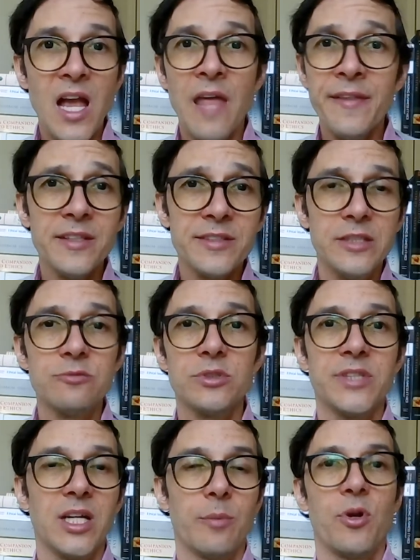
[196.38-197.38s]
I think that's an
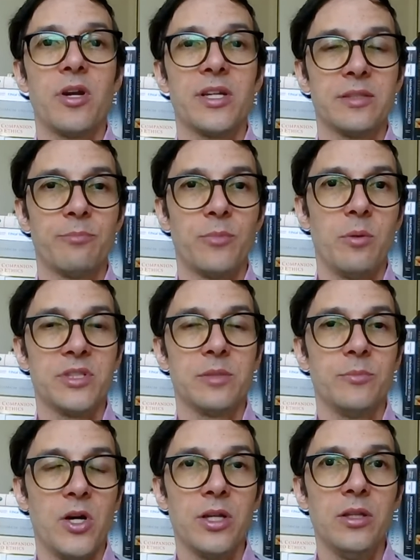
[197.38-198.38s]
interesting and
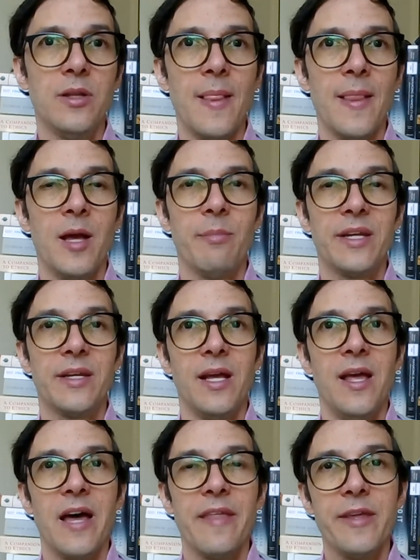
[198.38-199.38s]
promising model, but
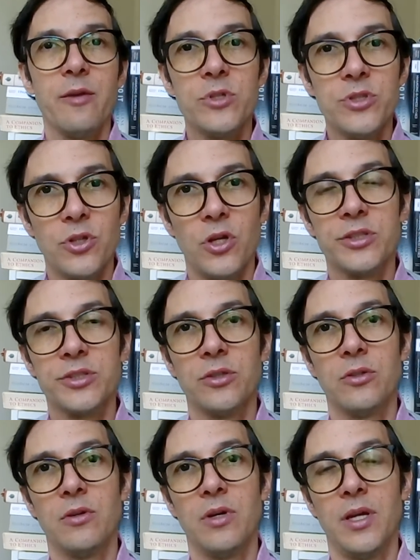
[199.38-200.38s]
I think we should
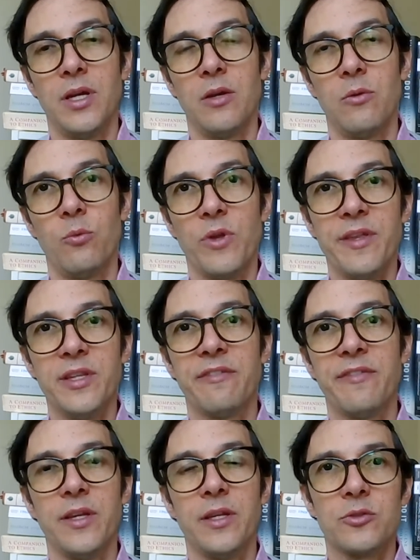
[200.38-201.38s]
also, within the
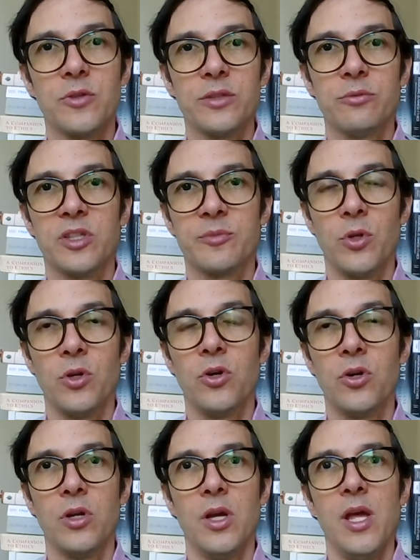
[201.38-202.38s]
field, try to
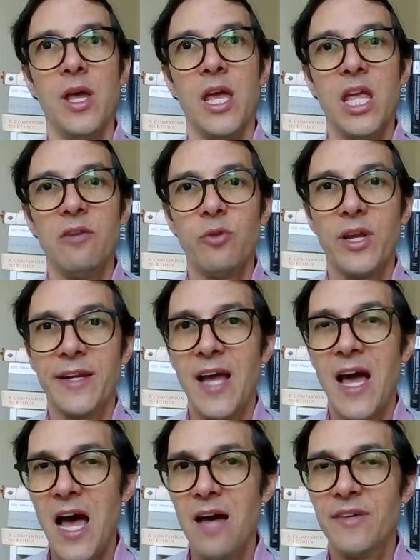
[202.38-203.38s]
explore if we can
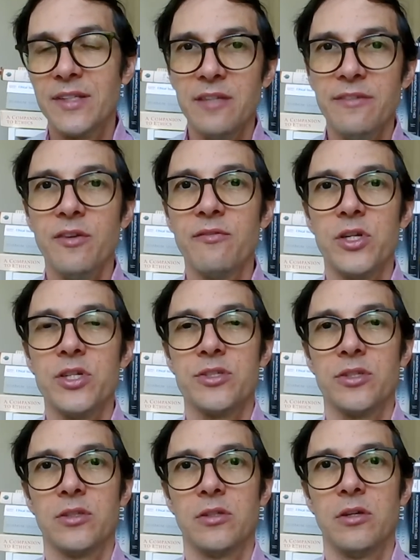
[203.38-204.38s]
have a different
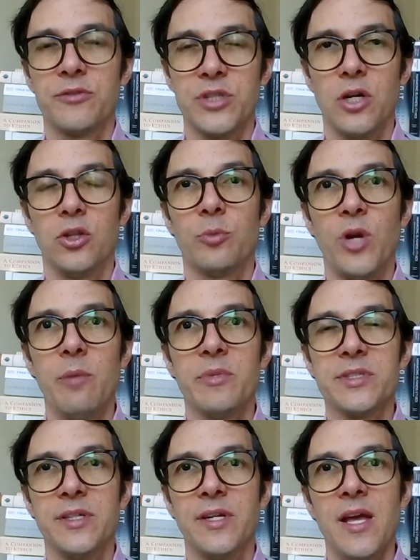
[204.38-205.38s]
version of shareholder
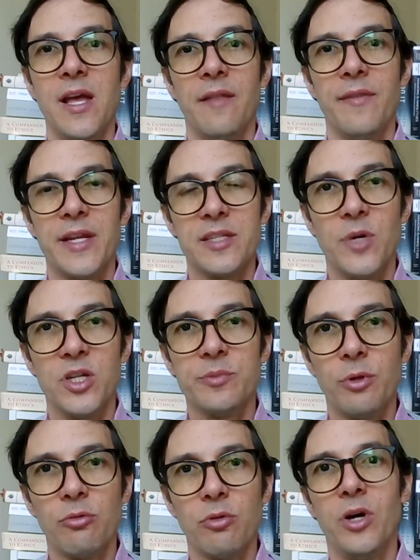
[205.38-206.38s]
primacy that is much
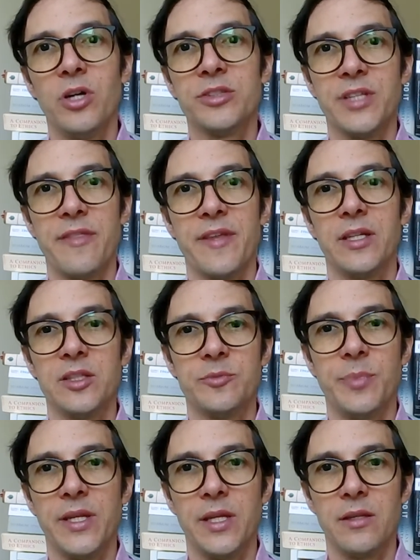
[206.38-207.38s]
more robust, ethically
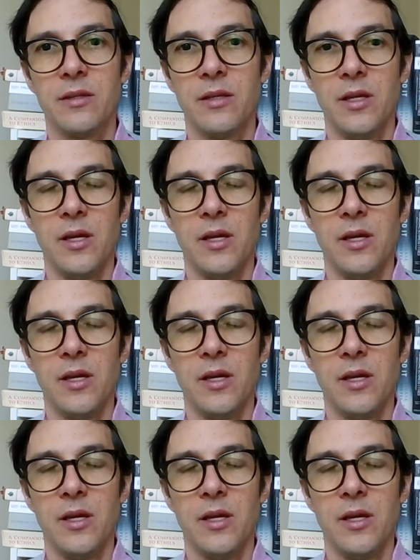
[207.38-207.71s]
speaking.